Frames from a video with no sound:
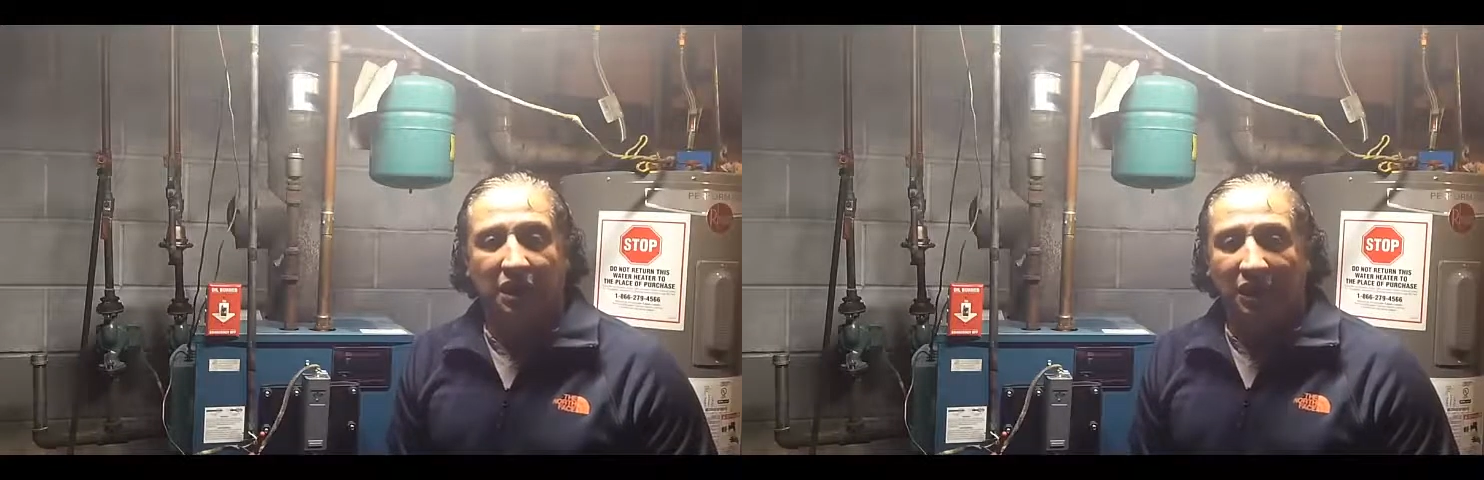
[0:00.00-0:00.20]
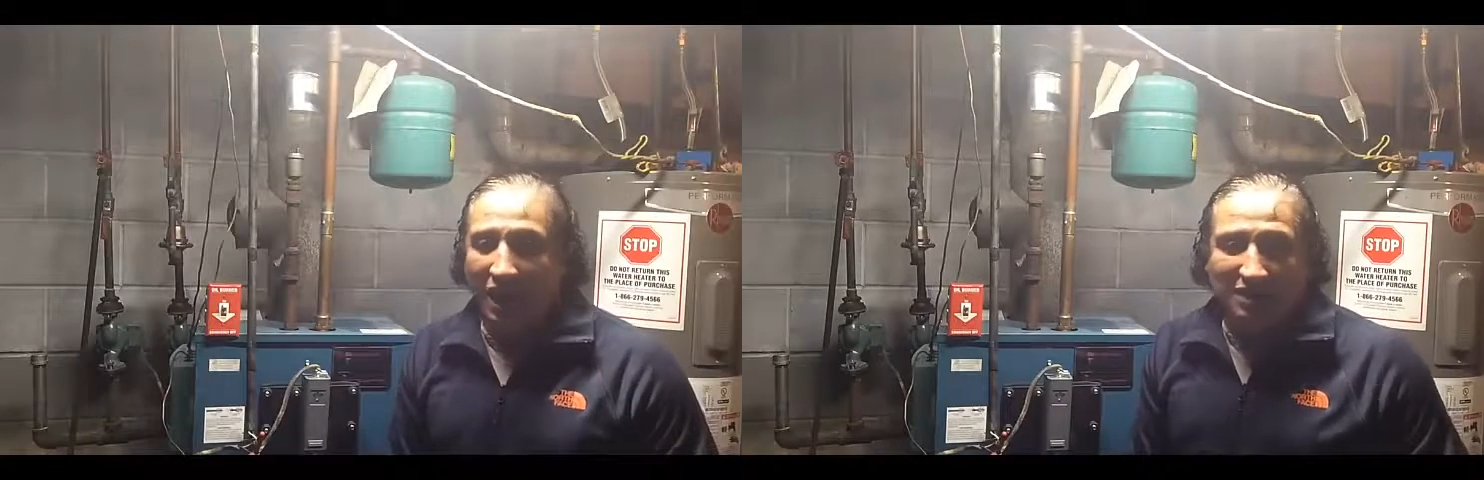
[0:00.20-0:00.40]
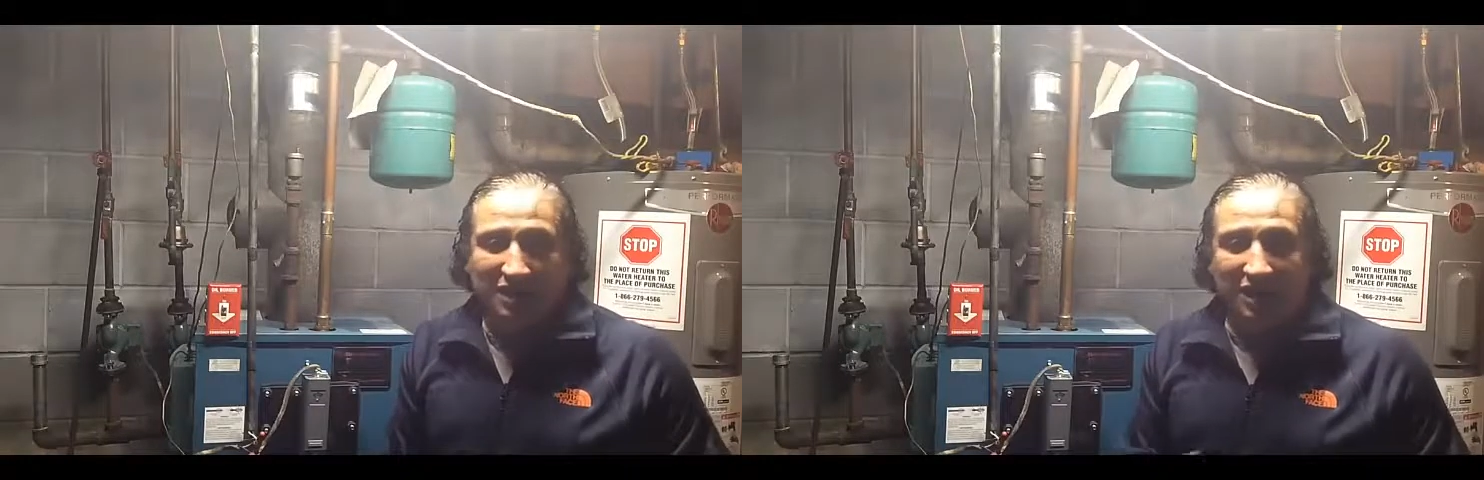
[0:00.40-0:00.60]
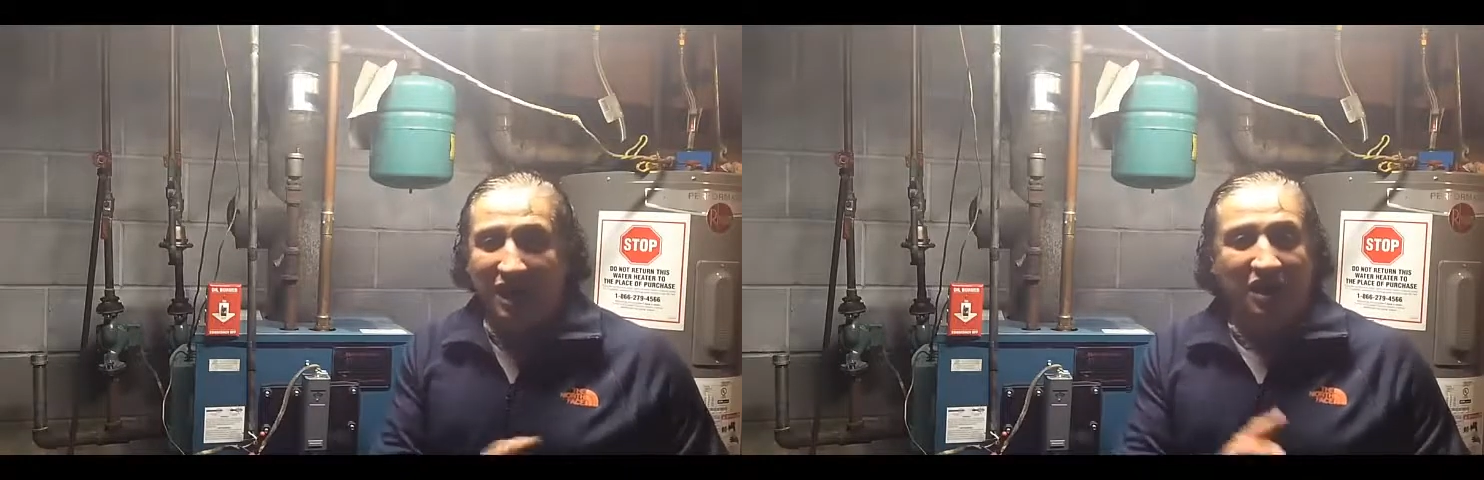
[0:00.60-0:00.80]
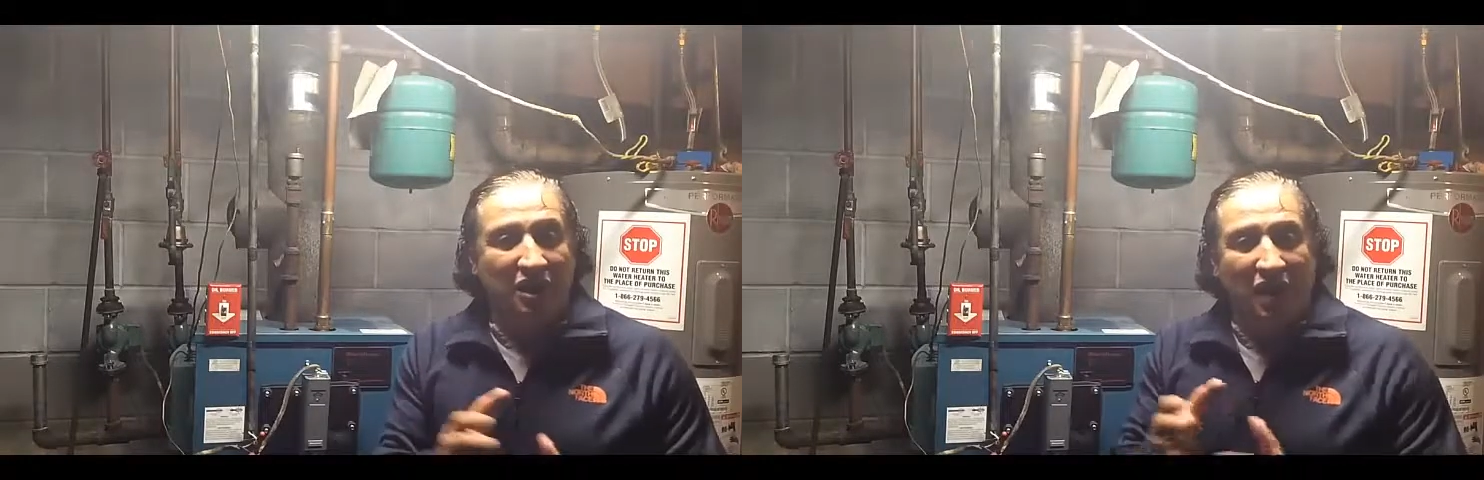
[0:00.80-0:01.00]
Guys, and
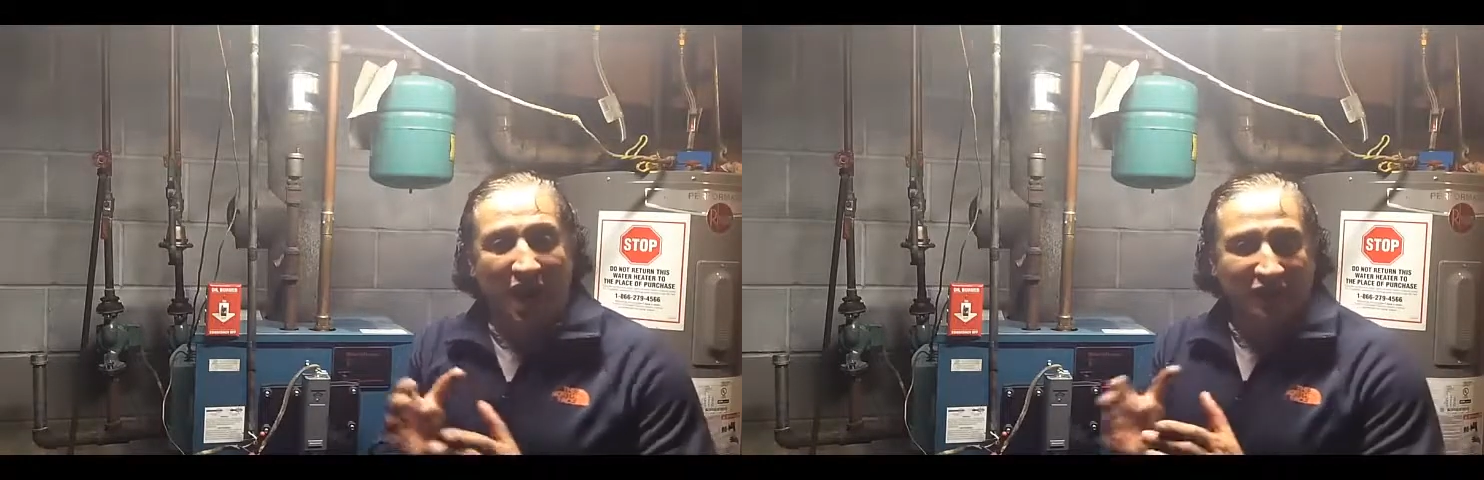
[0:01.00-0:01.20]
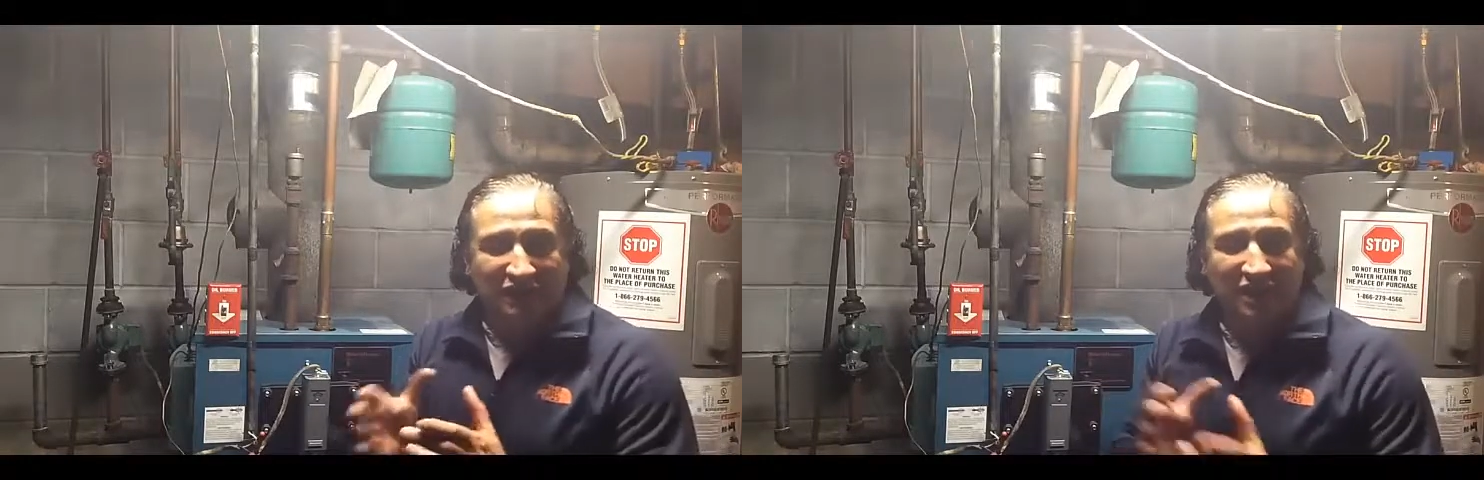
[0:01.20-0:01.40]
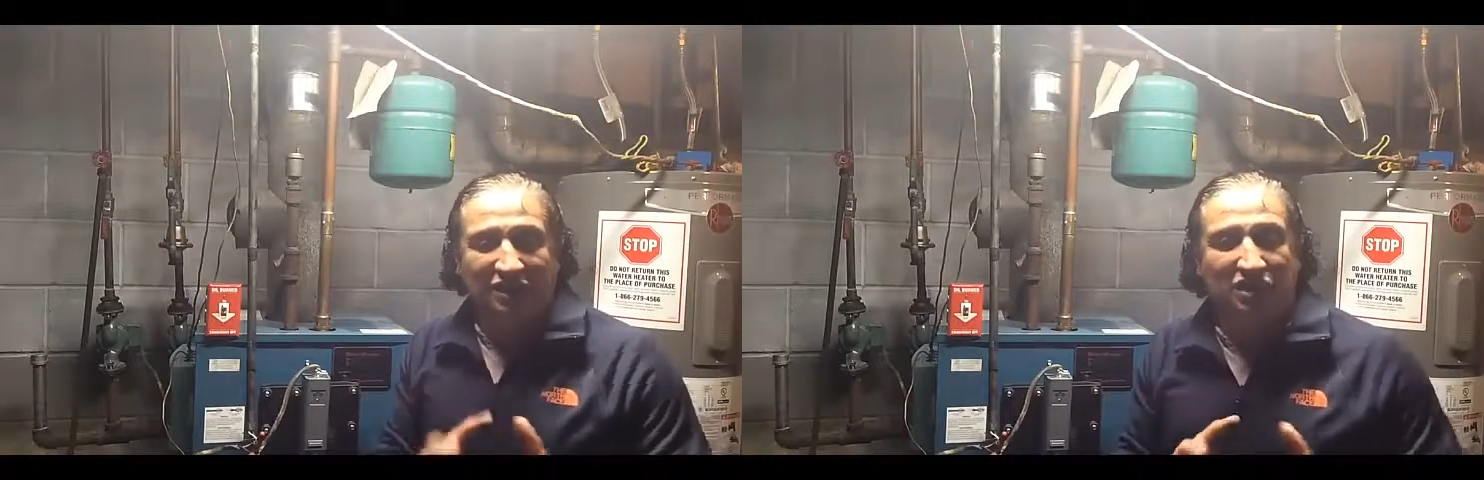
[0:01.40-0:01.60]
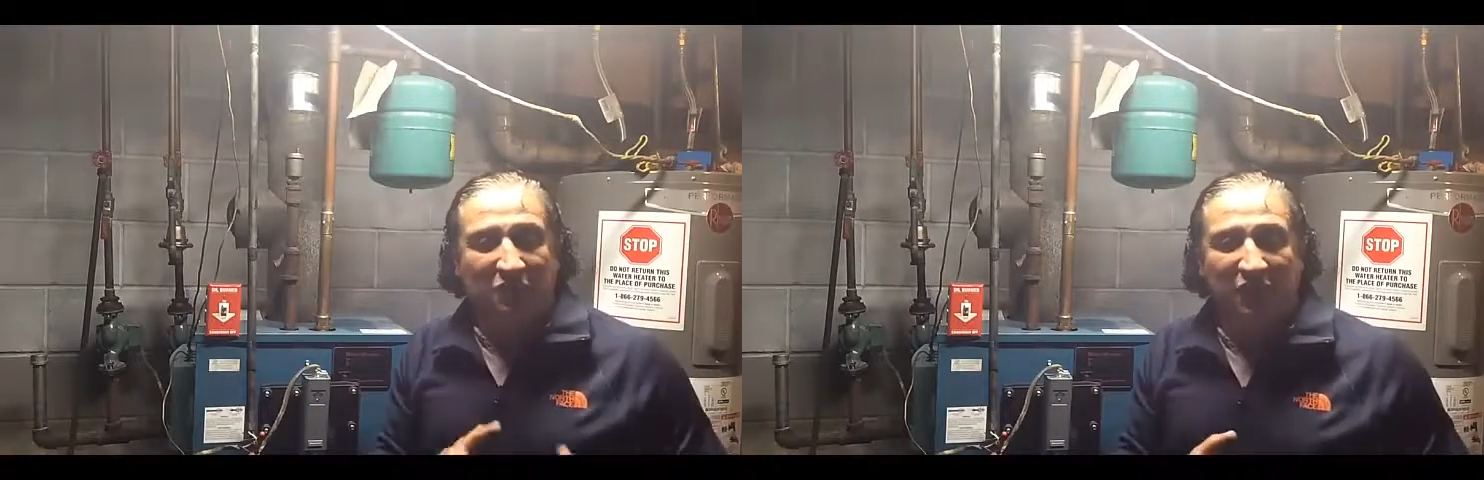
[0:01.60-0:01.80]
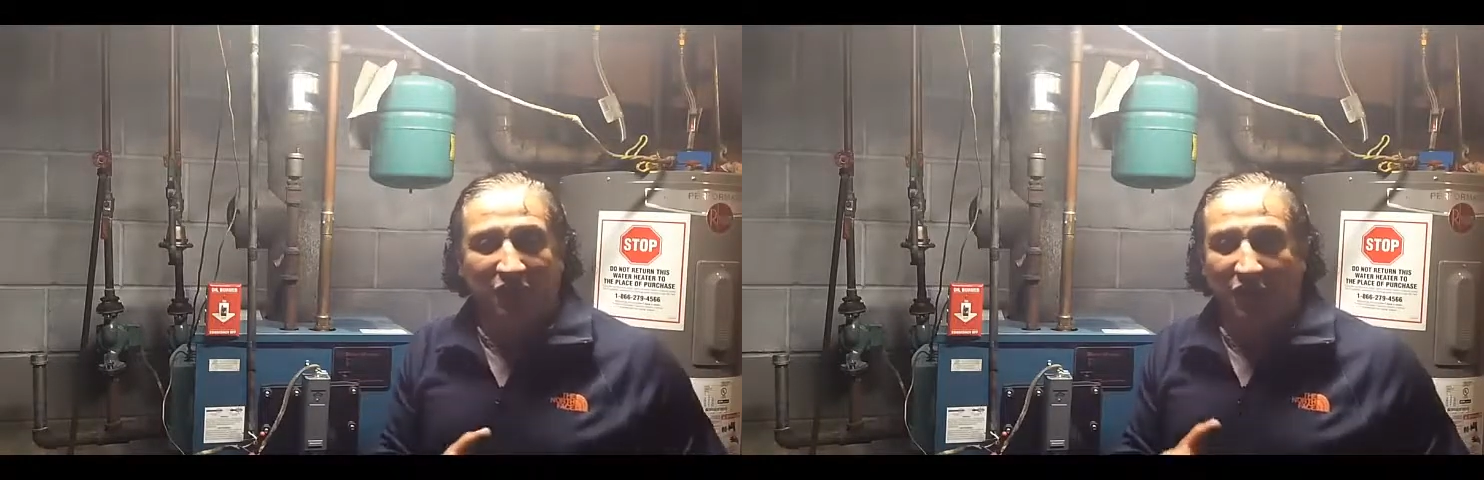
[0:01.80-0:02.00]
again, I've said it to you
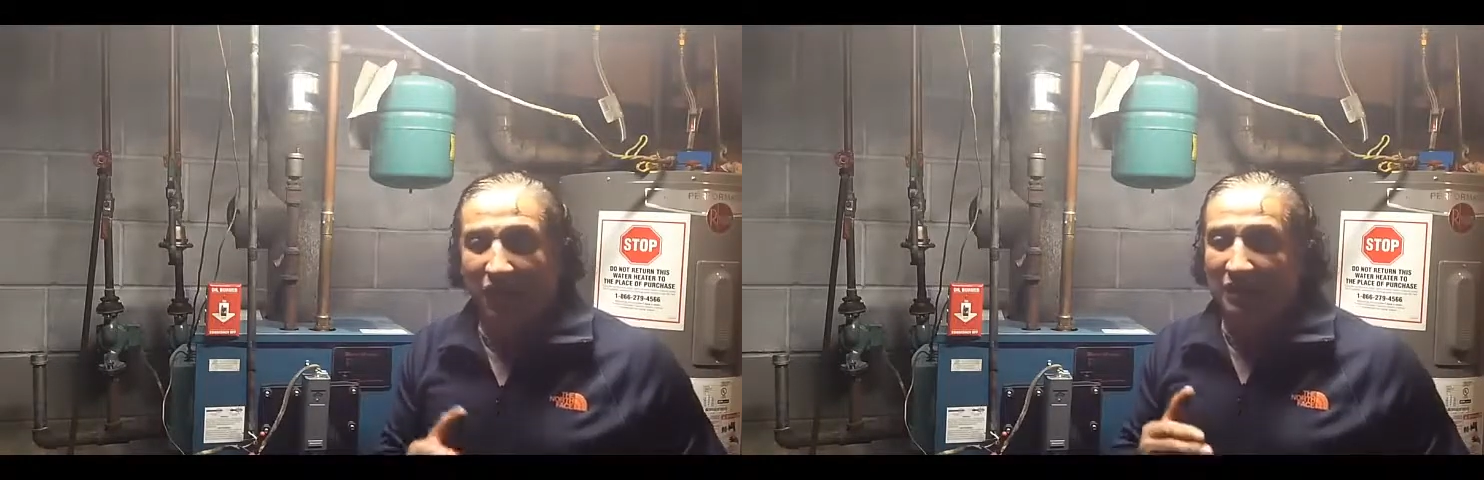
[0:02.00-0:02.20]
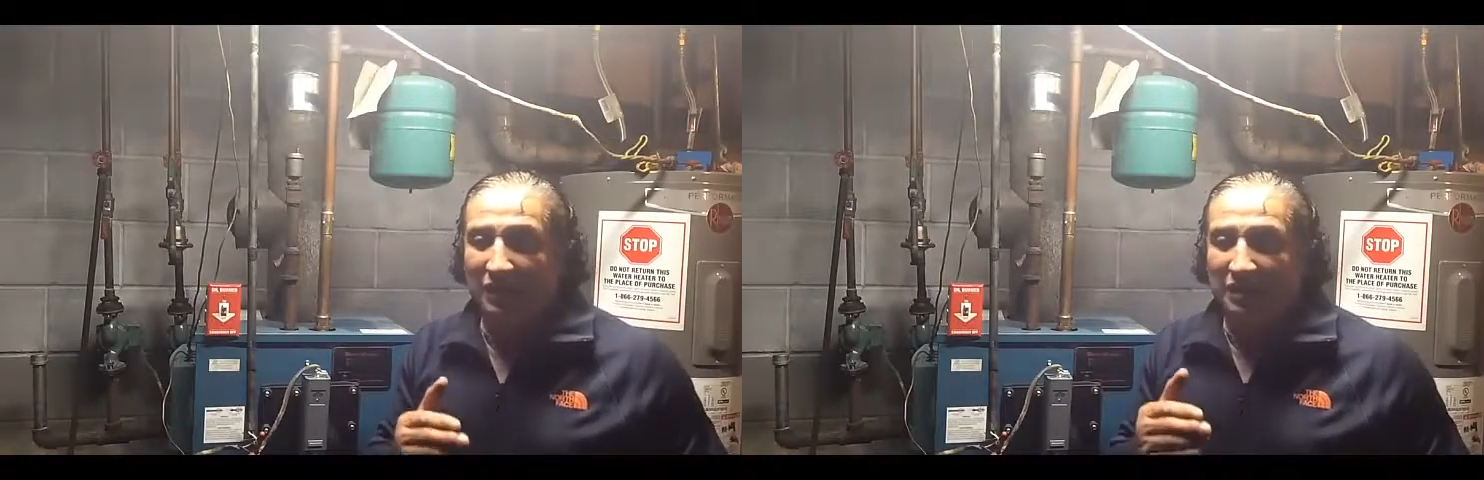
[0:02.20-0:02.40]
before,